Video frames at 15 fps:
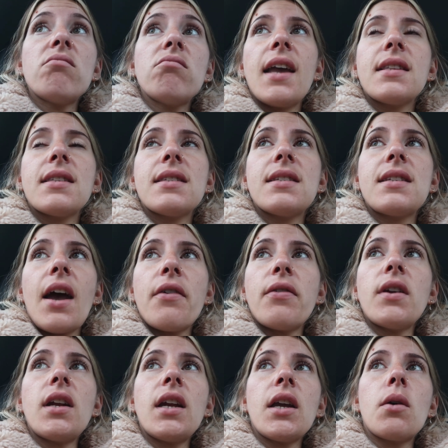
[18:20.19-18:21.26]
It's
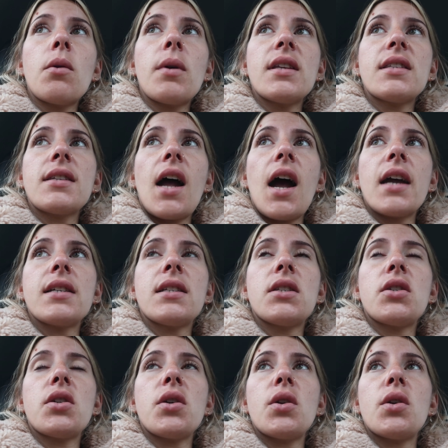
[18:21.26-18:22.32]
definitely always nice
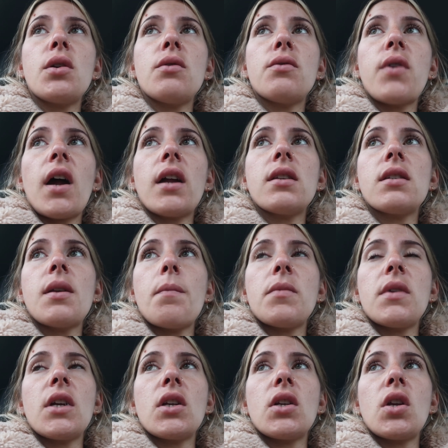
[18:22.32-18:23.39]
to find
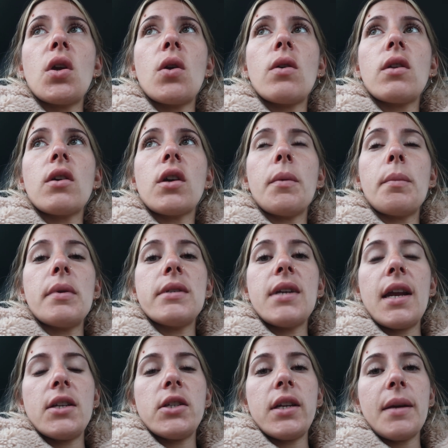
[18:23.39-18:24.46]
something new that could
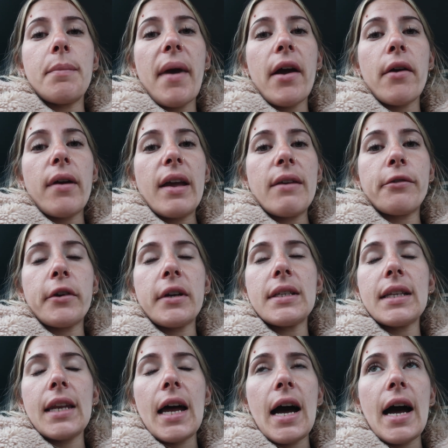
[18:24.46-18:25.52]
potentially better
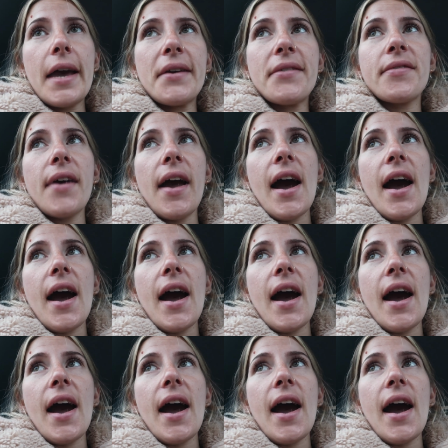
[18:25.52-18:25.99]
Avery's life,